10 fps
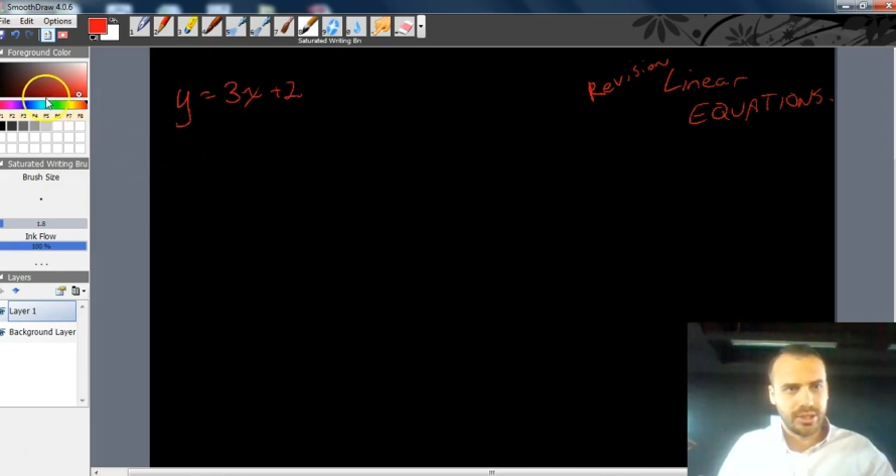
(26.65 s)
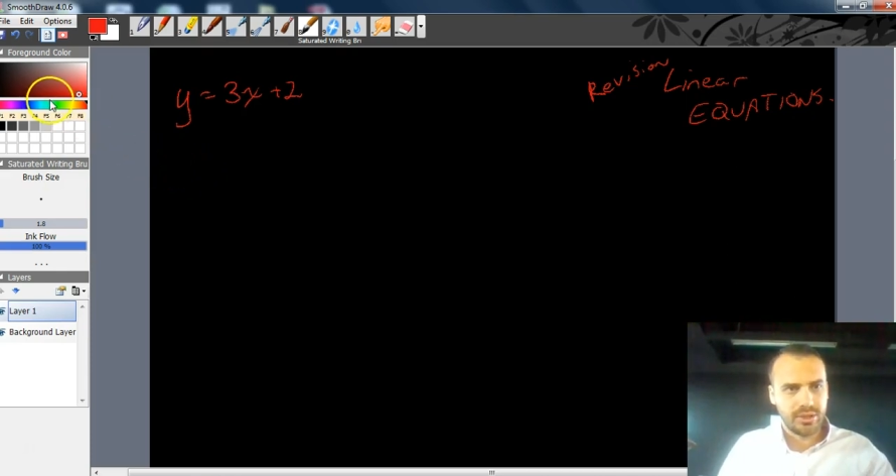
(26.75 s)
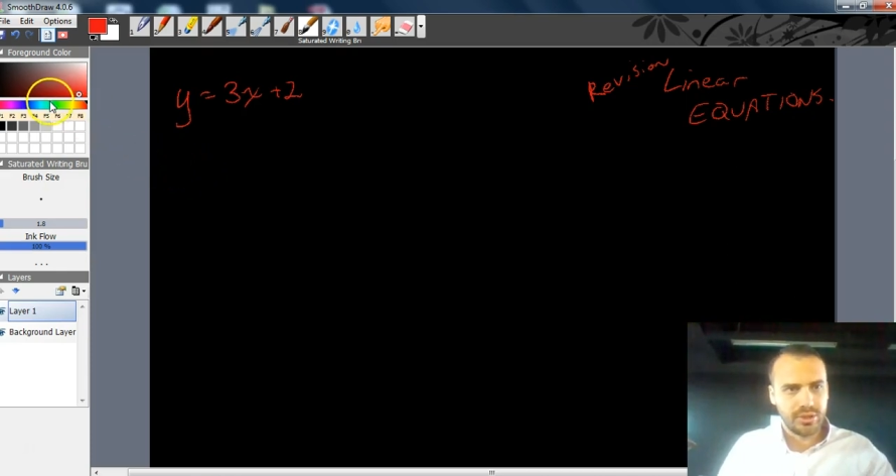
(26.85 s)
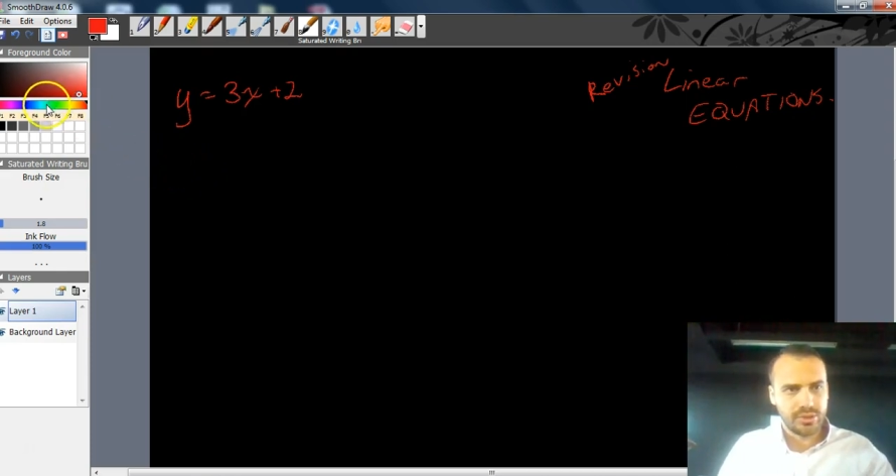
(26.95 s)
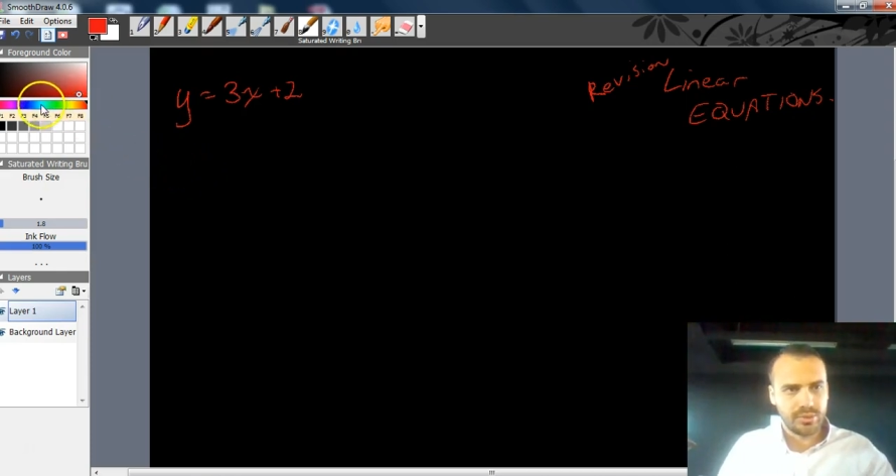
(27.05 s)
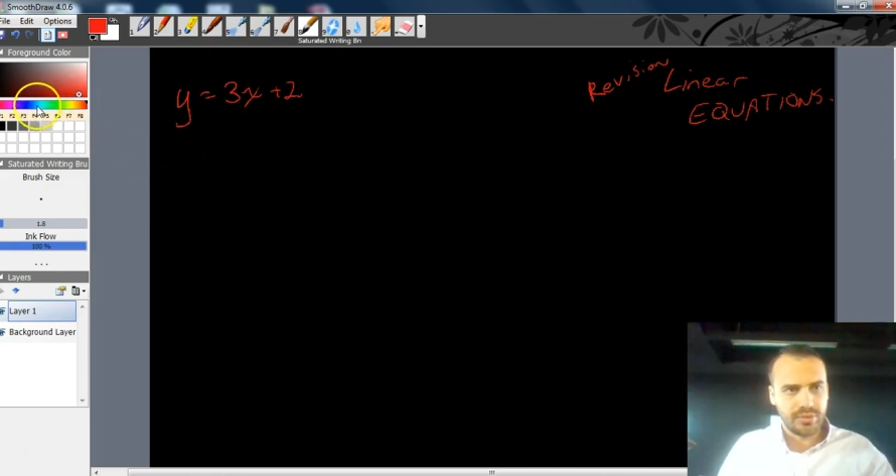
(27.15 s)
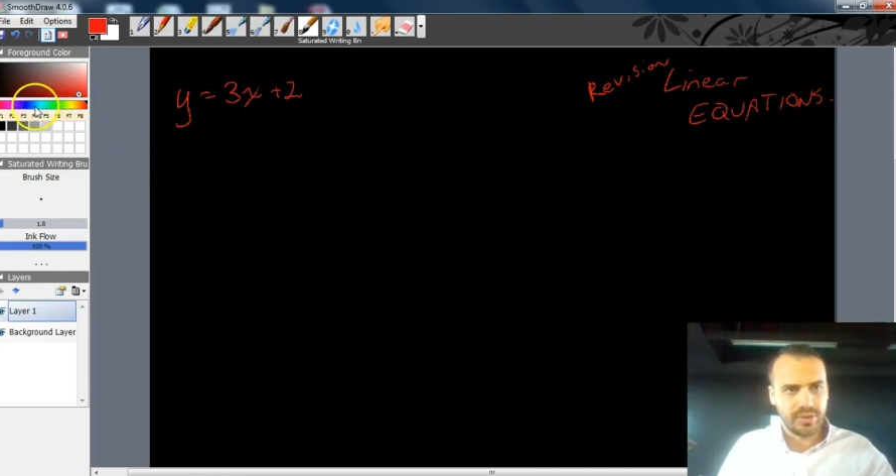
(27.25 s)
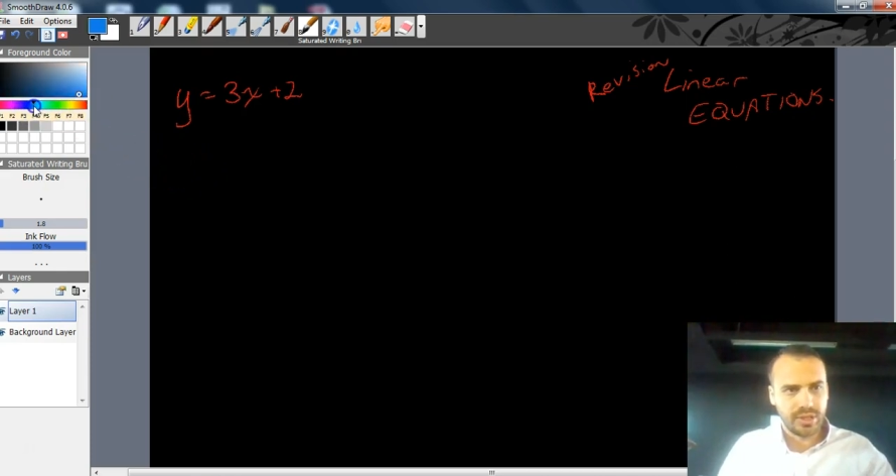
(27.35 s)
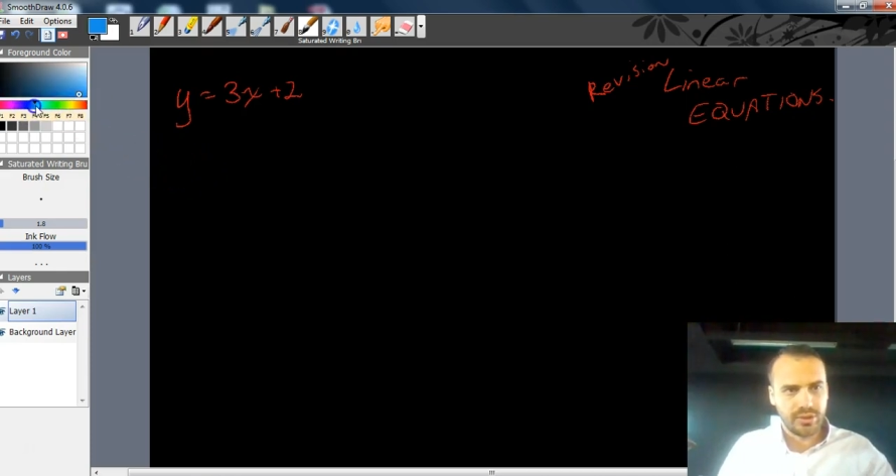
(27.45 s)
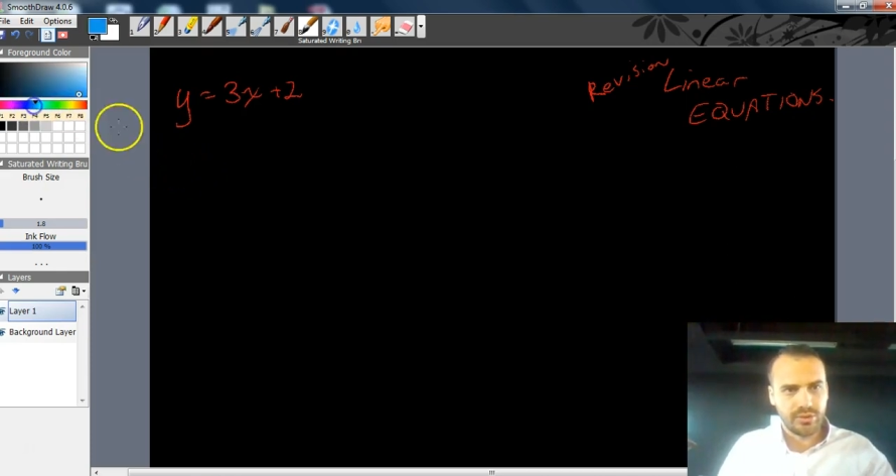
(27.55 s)
and you guys would have
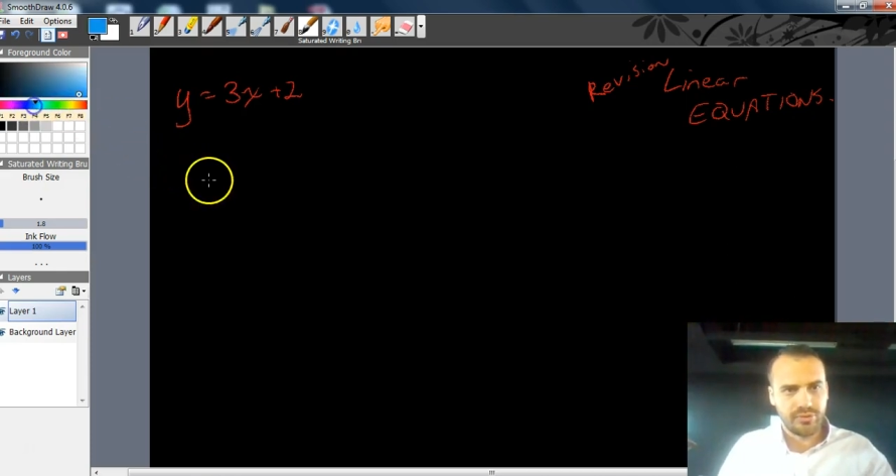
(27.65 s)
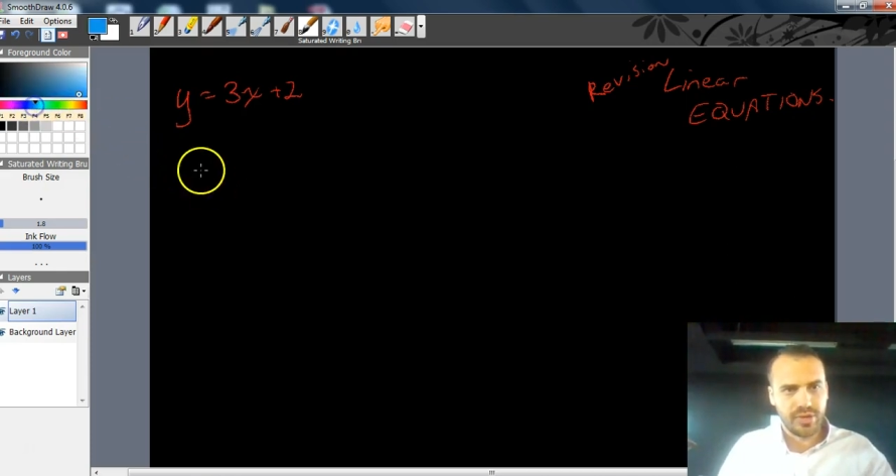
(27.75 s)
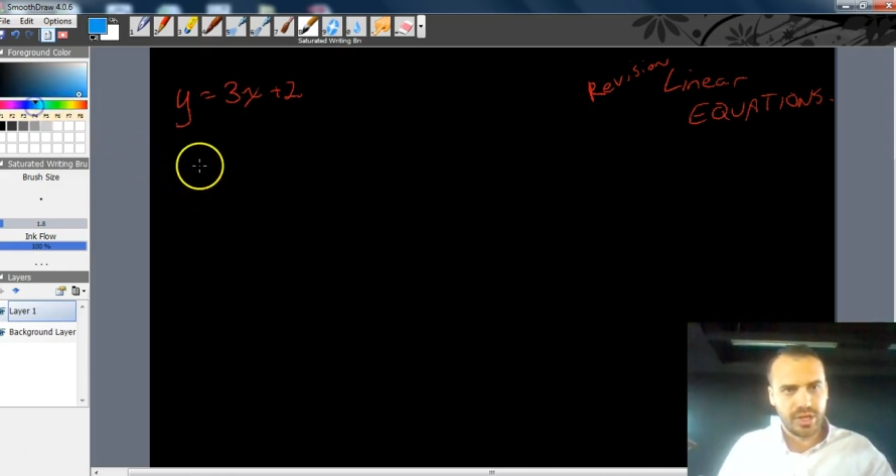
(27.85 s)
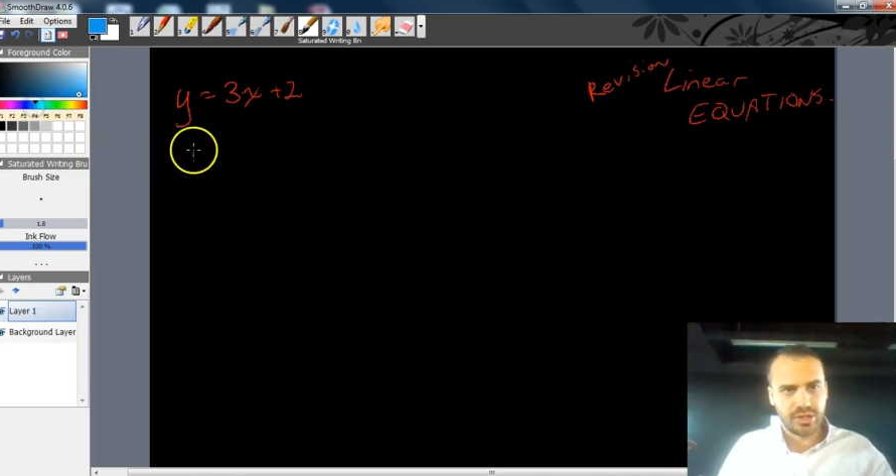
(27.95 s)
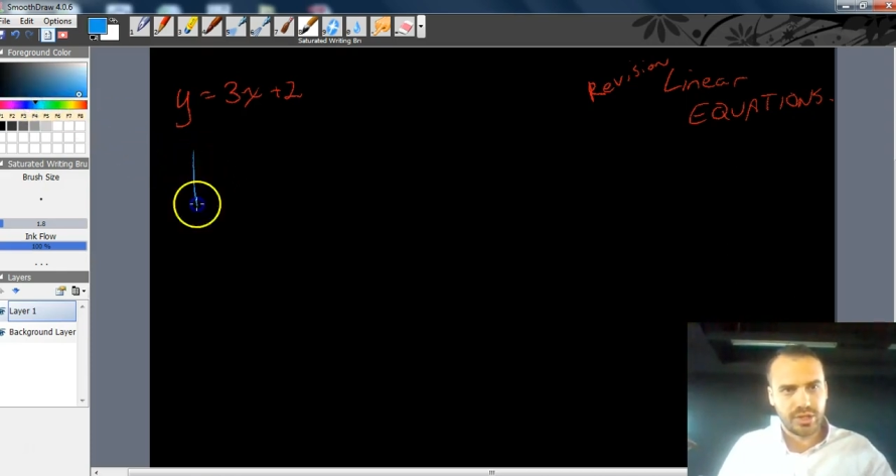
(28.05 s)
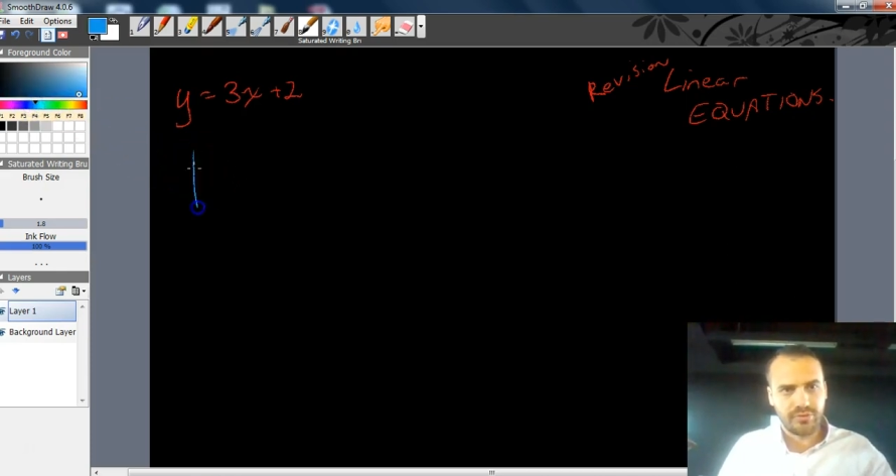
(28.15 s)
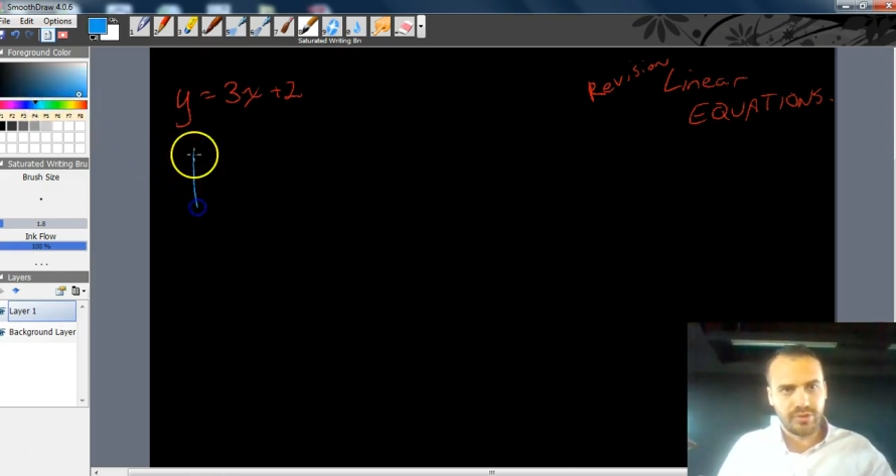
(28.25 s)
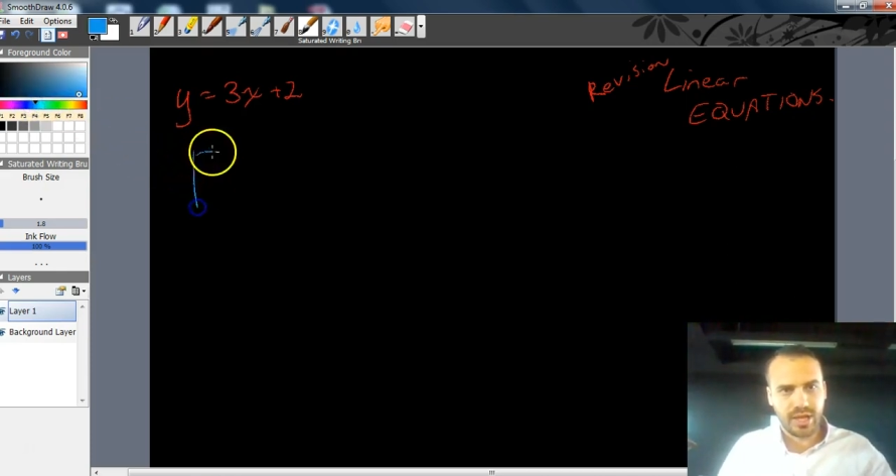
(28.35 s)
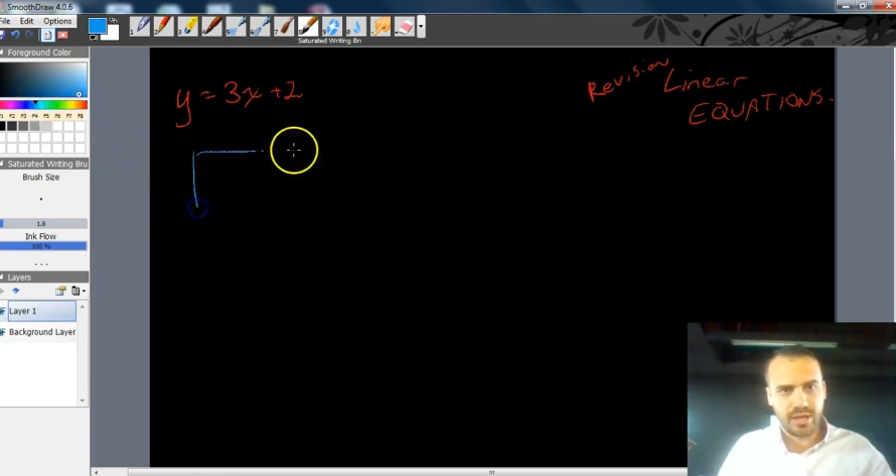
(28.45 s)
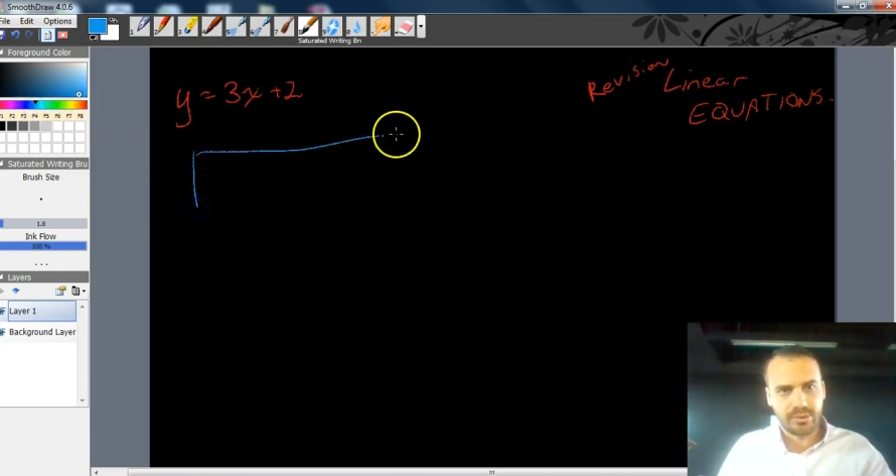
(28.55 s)
done your fair share of
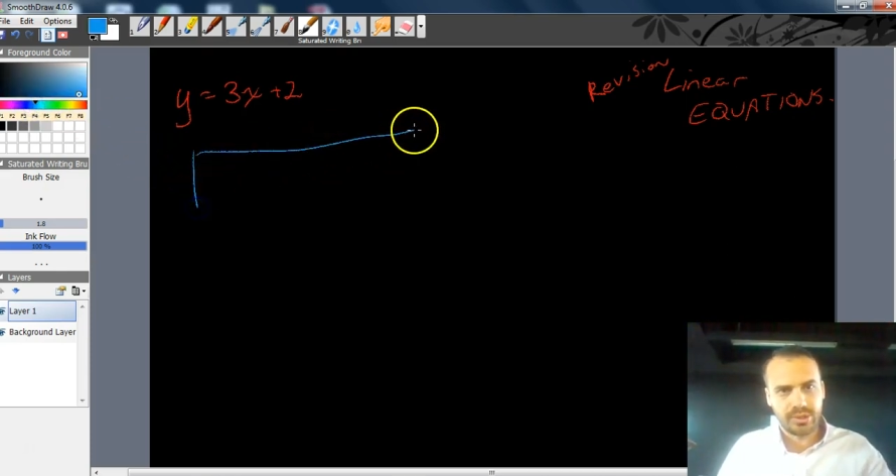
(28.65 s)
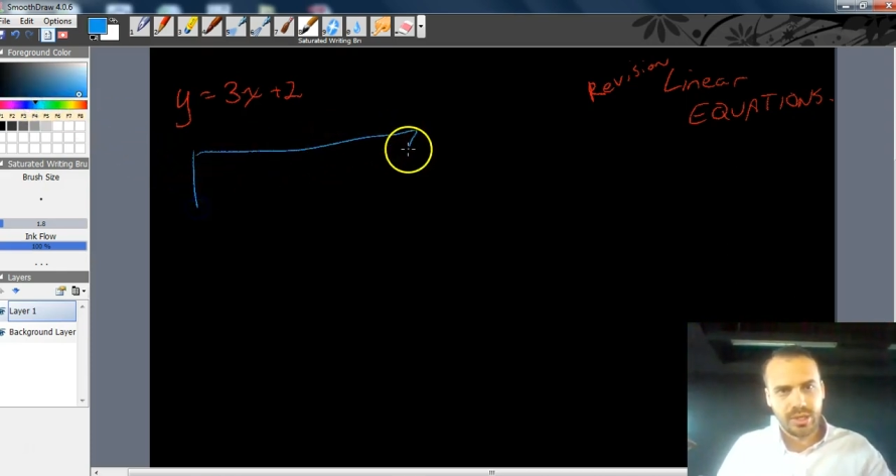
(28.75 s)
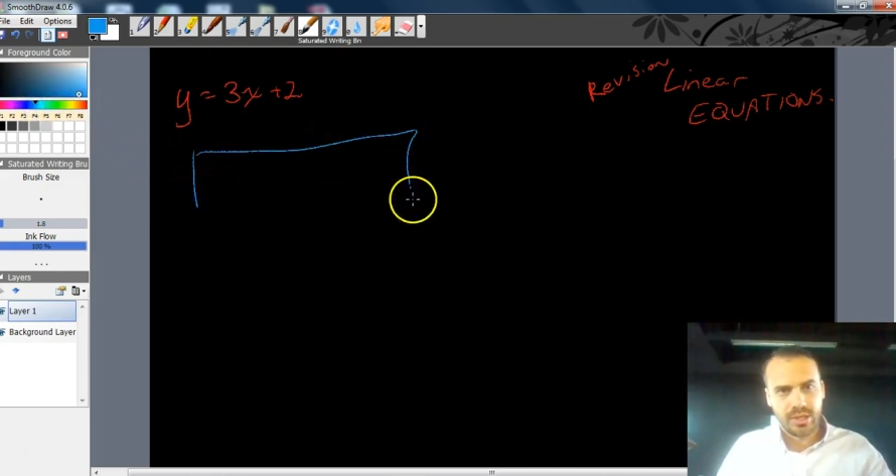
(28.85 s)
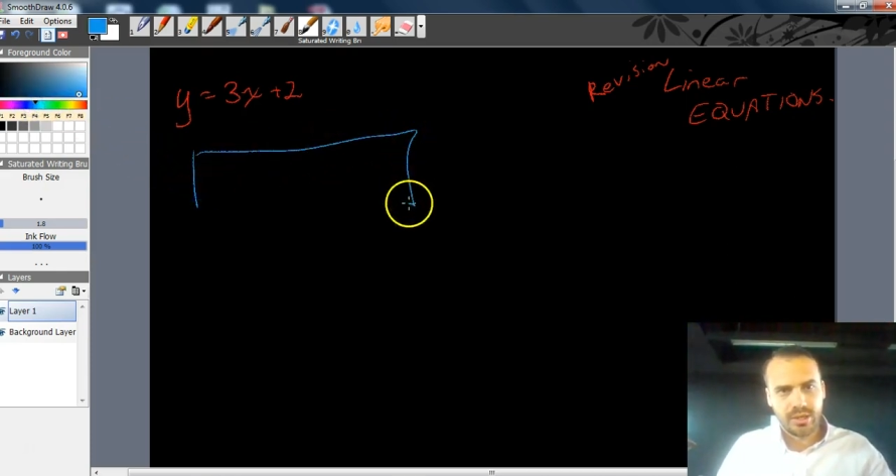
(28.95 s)
tables